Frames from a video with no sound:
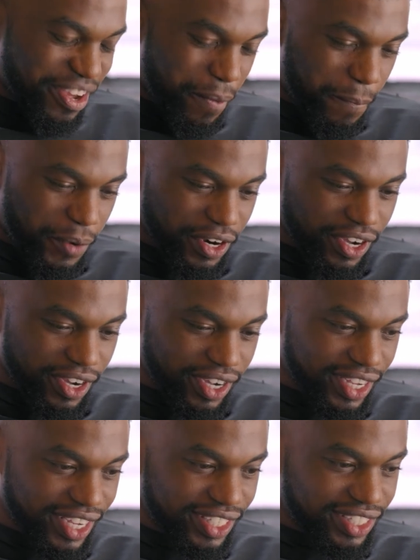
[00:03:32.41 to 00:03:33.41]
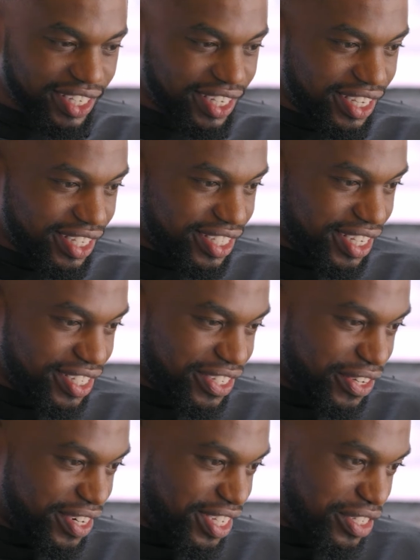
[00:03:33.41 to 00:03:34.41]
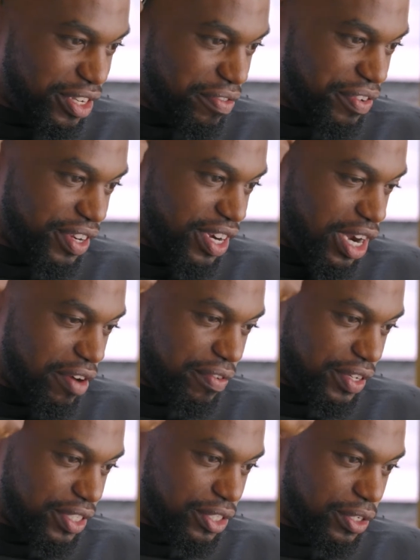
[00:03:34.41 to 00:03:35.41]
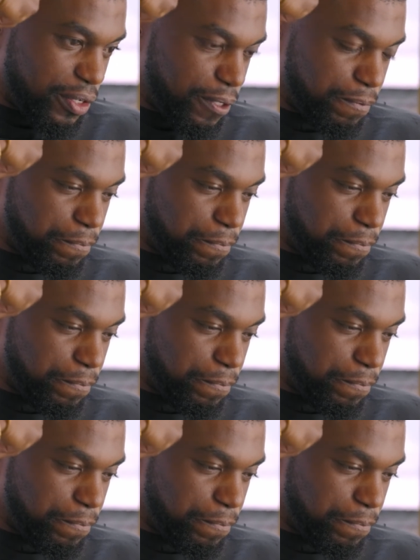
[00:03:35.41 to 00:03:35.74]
But it's good. It's good for your confidence, you know,